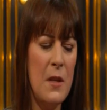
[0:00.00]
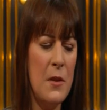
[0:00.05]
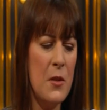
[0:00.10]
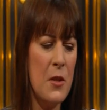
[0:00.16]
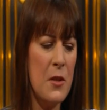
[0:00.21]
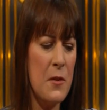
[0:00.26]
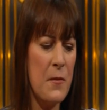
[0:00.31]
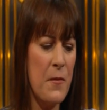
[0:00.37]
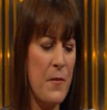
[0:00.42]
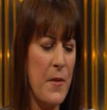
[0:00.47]

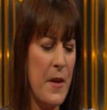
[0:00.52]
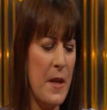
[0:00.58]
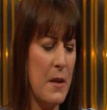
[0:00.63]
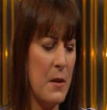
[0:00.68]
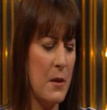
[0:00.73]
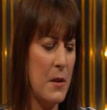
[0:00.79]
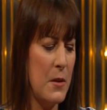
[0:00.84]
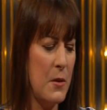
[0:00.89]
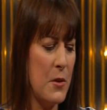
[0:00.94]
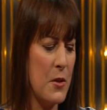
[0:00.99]
just
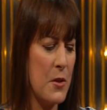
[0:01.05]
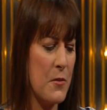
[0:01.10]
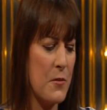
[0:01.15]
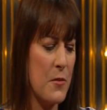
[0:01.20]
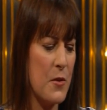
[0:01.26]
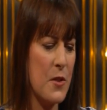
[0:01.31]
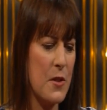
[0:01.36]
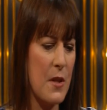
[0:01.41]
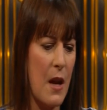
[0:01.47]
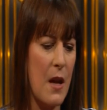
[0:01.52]

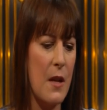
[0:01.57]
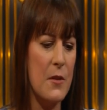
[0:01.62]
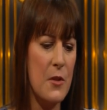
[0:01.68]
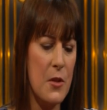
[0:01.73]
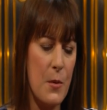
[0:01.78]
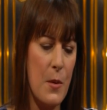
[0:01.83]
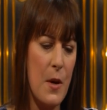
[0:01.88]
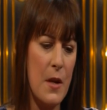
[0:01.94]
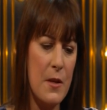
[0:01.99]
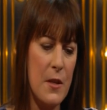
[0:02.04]
start
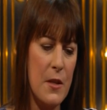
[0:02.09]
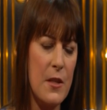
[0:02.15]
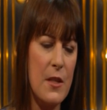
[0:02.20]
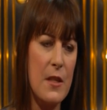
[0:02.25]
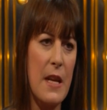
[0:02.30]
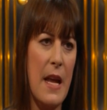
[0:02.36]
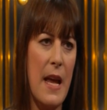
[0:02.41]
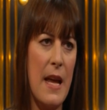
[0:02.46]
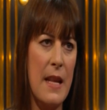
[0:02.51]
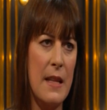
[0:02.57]
to
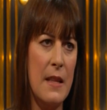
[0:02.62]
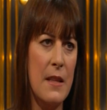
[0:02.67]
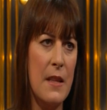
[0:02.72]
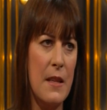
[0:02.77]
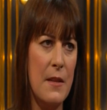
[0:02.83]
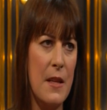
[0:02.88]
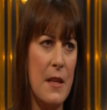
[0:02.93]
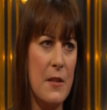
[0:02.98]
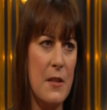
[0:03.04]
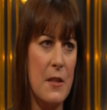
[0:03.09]
understand
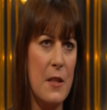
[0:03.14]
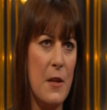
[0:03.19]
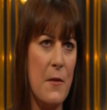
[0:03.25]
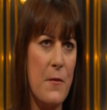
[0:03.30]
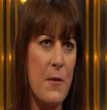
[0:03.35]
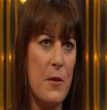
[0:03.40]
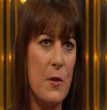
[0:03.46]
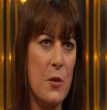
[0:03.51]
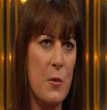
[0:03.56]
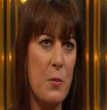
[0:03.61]
that there's a
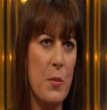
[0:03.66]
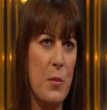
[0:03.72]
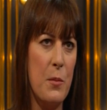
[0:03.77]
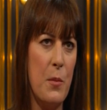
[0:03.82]
difference